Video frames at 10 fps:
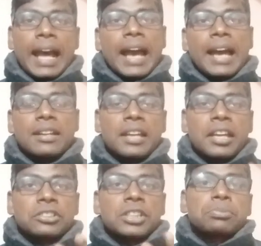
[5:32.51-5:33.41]
and
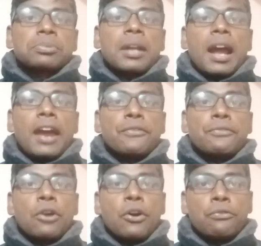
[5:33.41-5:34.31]
subscribe
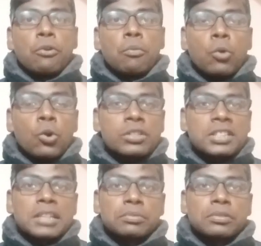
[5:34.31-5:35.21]
for more
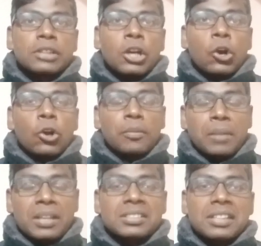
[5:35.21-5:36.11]
tips on
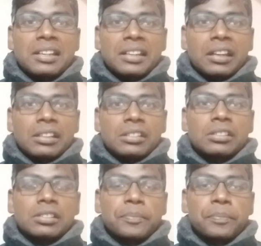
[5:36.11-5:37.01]
mastering
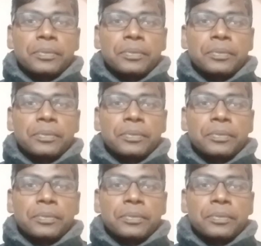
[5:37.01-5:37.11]
English.